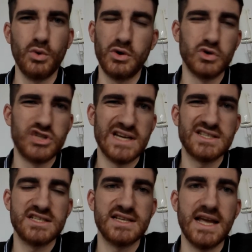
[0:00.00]
We could
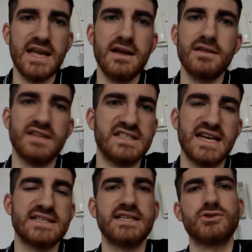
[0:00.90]
just say the
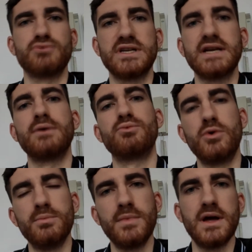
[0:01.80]
test is written in
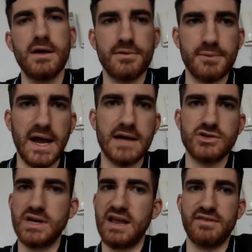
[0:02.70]
room
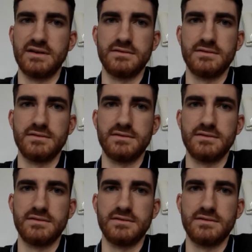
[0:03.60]
311.